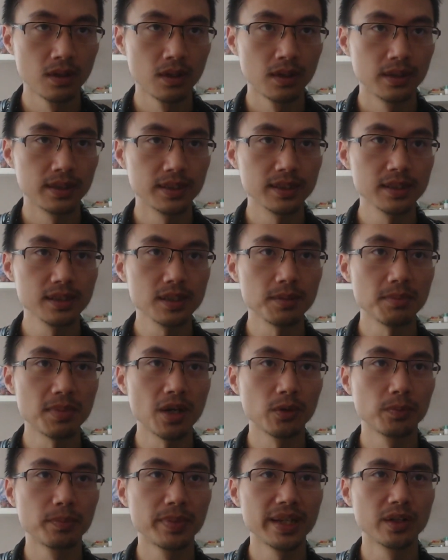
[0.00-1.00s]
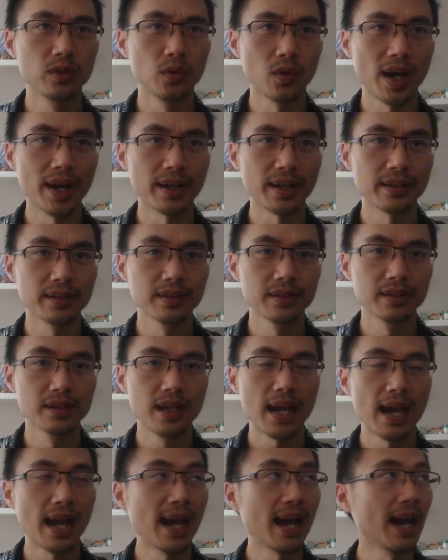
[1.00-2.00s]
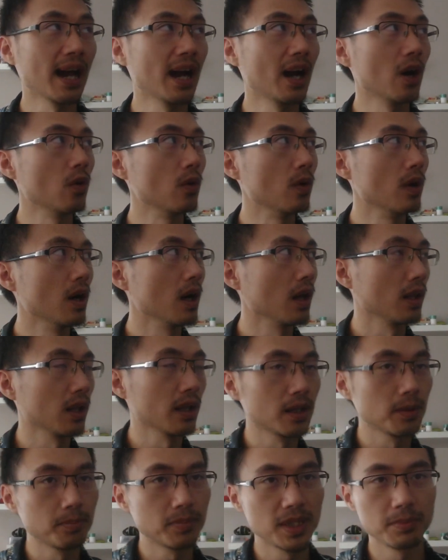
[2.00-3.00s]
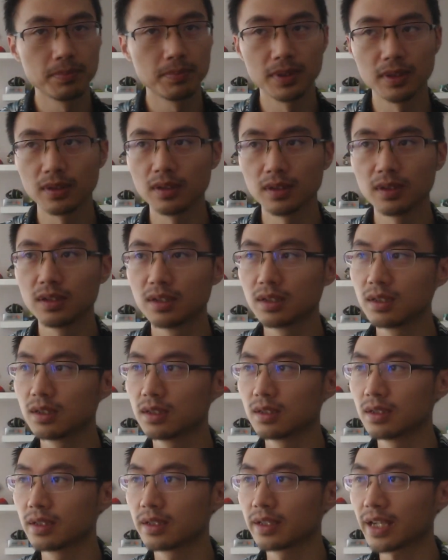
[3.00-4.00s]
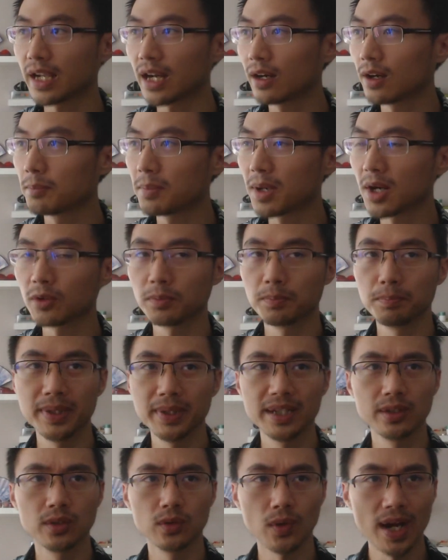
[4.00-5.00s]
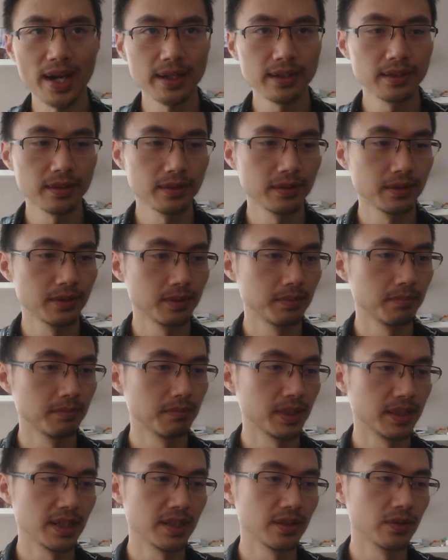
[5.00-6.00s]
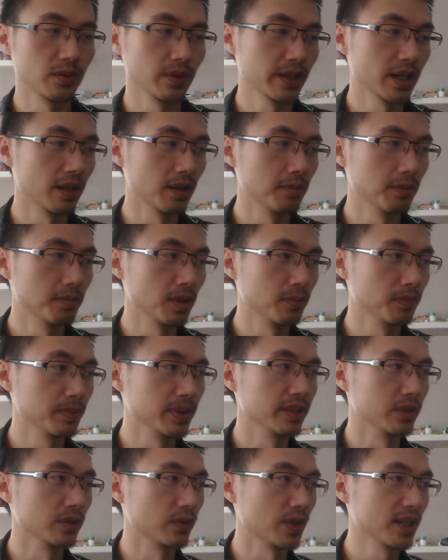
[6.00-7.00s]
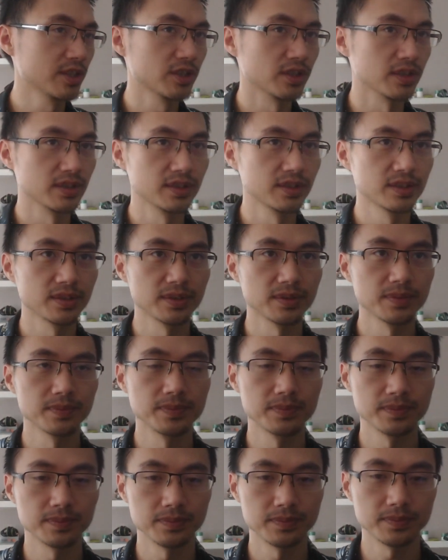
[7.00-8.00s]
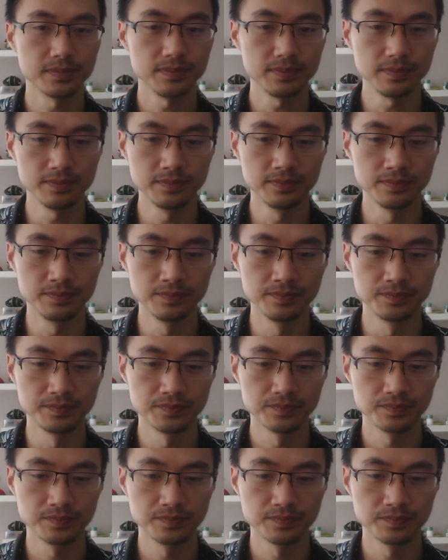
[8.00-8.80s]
is about being right. How a lot of people care about being right, but they don't care about being righteous. Yeah.